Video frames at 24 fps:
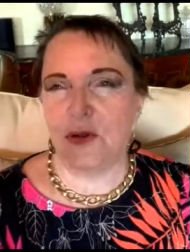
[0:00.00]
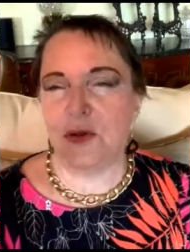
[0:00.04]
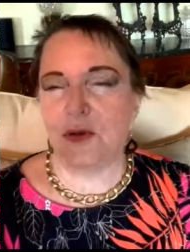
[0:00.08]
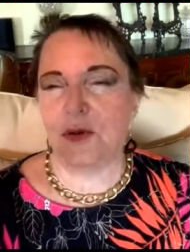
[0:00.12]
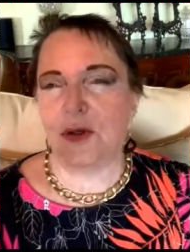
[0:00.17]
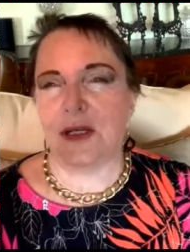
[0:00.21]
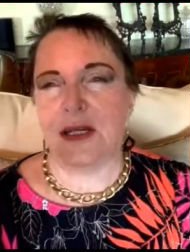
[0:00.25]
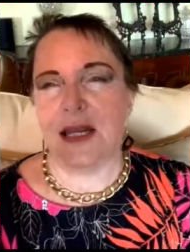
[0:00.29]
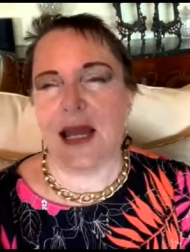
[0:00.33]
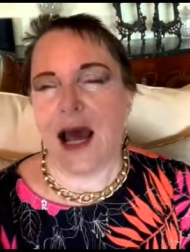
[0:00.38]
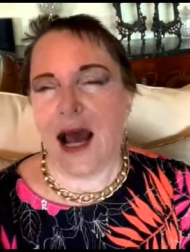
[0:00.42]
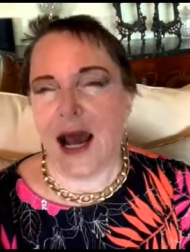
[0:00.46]
you
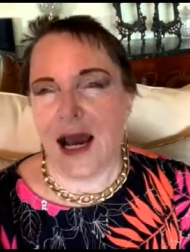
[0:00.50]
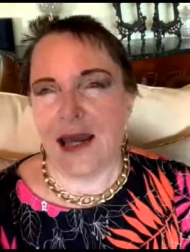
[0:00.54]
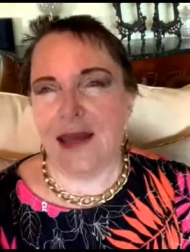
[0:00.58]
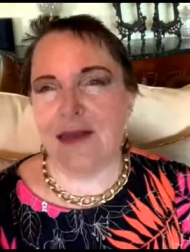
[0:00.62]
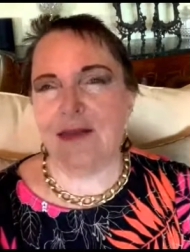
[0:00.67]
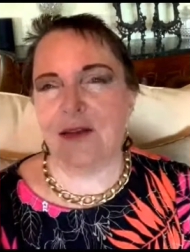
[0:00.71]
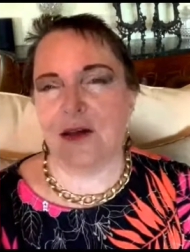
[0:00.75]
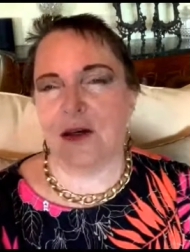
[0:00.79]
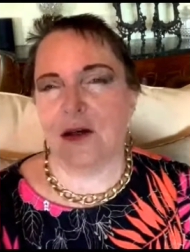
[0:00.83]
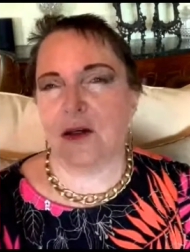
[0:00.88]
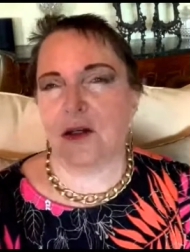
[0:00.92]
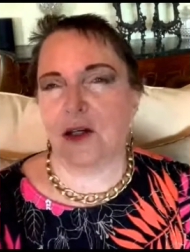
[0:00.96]
can
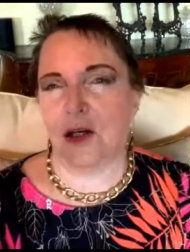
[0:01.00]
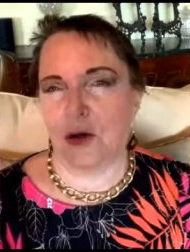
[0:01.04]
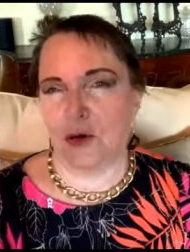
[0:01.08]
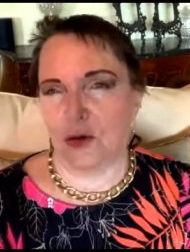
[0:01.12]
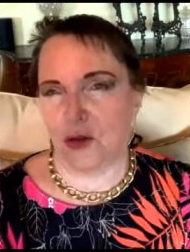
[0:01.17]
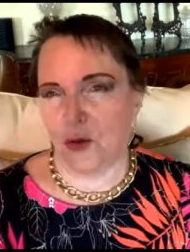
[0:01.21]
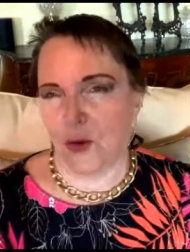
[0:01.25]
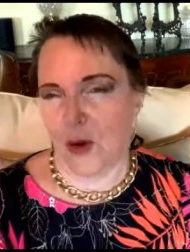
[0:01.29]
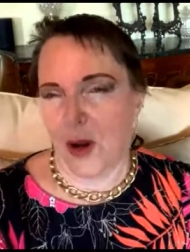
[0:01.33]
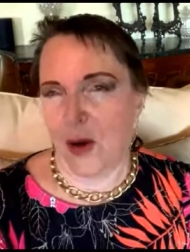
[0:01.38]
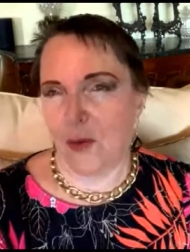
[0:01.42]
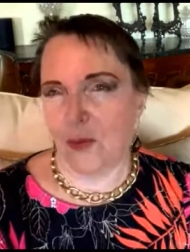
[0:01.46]
either go
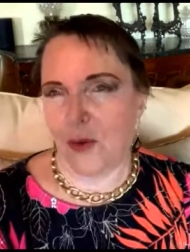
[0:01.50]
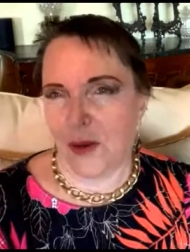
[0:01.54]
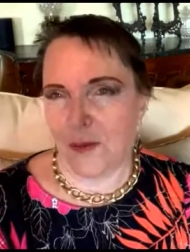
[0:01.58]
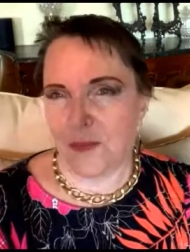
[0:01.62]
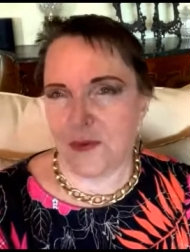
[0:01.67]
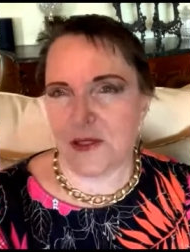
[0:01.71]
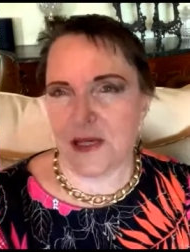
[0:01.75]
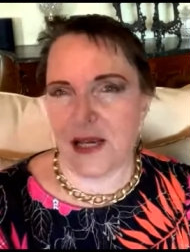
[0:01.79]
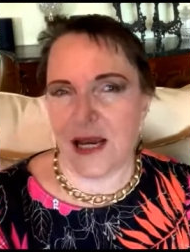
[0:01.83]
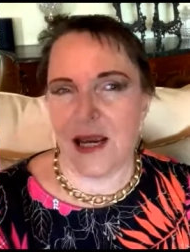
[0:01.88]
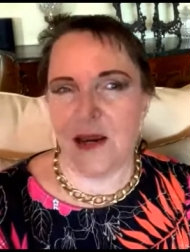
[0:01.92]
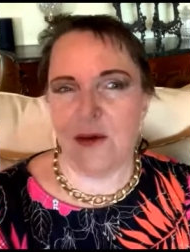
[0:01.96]
to our
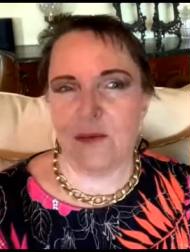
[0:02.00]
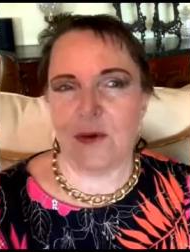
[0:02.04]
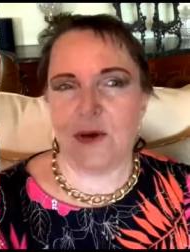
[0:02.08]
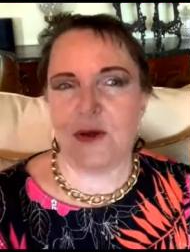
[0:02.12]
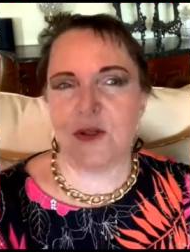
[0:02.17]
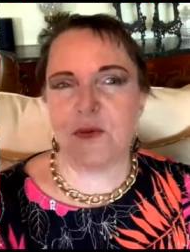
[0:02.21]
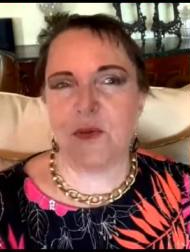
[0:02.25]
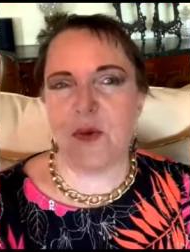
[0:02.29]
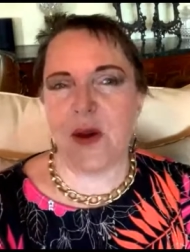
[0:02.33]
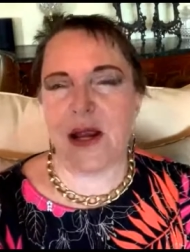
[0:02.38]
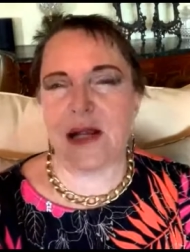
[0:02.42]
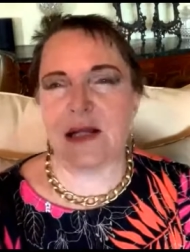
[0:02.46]
website,
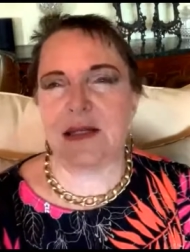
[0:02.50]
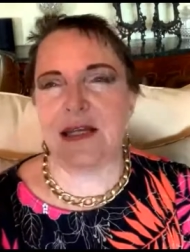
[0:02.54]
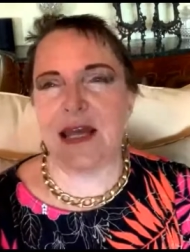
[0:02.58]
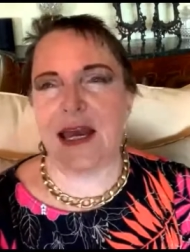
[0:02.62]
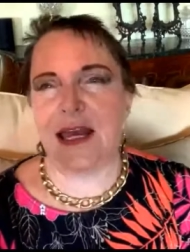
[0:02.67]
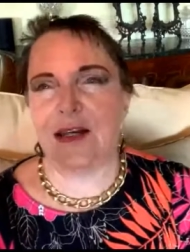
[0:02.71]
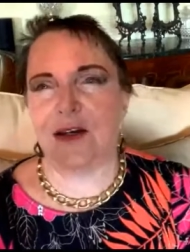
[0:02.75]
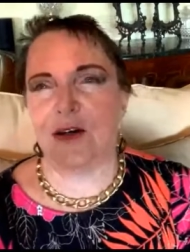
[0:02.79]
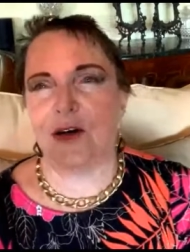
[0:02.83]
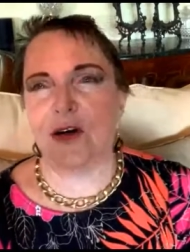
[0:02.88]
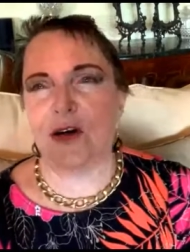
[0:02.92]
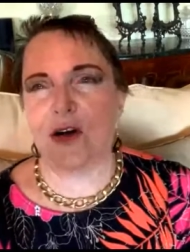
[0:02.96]

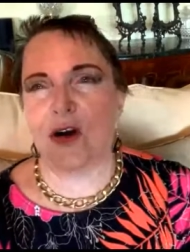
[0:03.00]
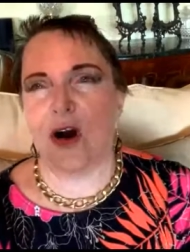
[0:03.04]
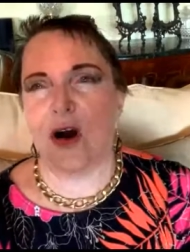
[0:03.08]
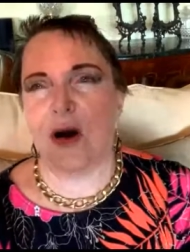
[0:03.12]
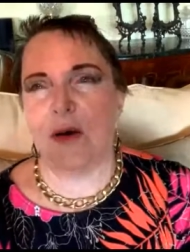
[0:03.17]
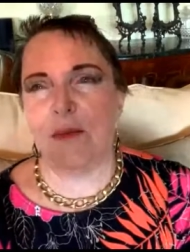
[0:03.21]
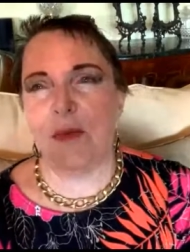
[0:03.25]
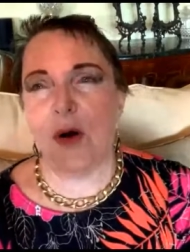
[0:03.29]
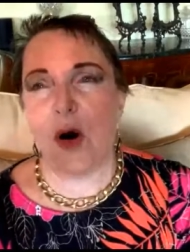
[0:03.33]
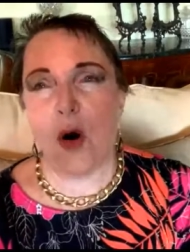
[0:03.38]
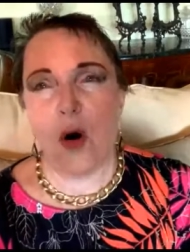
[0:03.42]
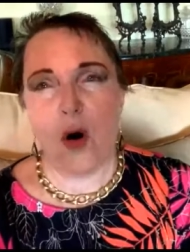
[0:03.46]

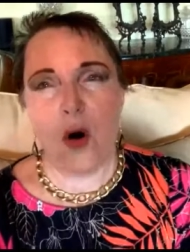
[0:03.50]
rosemaryaltea.com,